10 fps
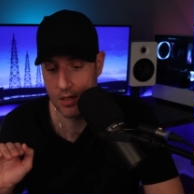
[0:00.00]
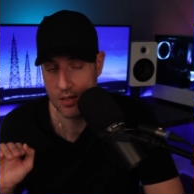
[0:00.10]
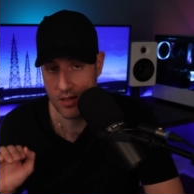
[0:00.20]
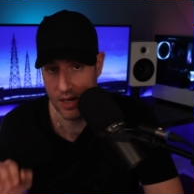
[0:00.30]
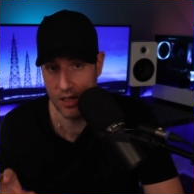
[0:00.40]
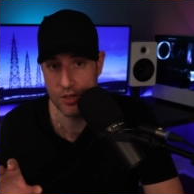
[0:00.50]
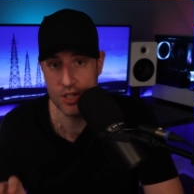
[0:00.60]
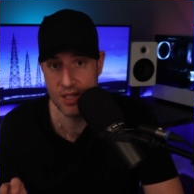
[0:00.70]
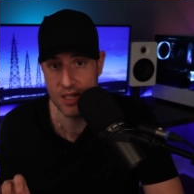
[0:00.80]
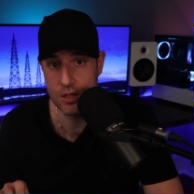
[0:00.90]
Synology
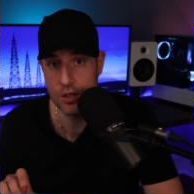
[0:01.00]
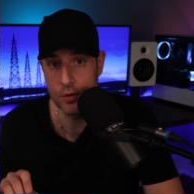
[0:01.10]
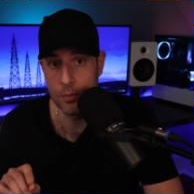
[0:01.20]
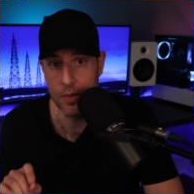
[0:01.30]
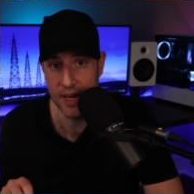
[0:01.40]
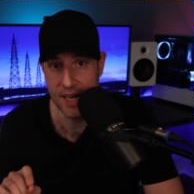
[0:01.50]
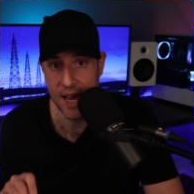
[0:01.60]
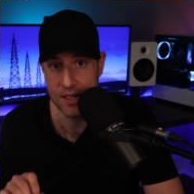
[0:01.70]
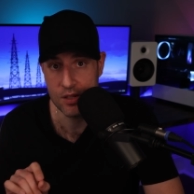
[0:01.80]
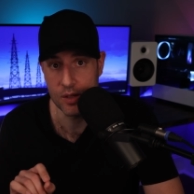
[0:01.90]
C2 might
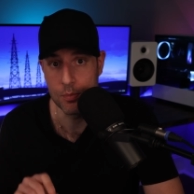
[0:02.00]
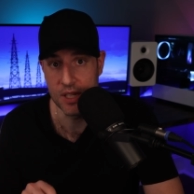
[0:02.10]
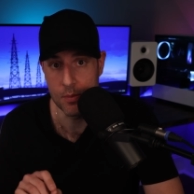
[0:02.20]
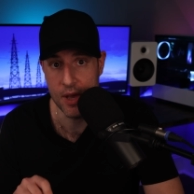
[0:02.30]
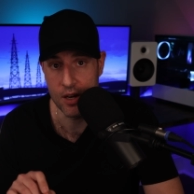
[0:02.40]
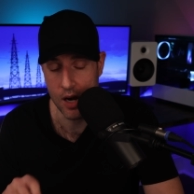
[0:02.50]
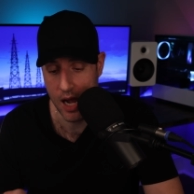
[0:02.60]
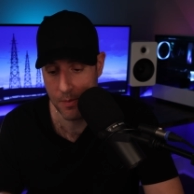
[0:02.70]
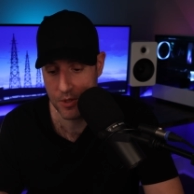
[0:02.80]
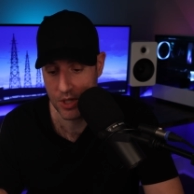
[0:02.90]
actually be a better
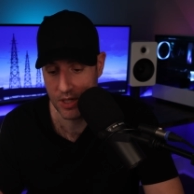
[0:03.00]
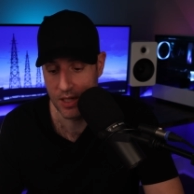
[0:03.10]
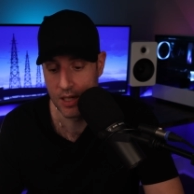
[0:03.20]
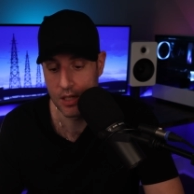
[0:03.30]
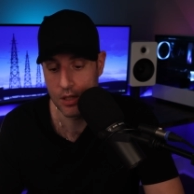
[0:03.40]
option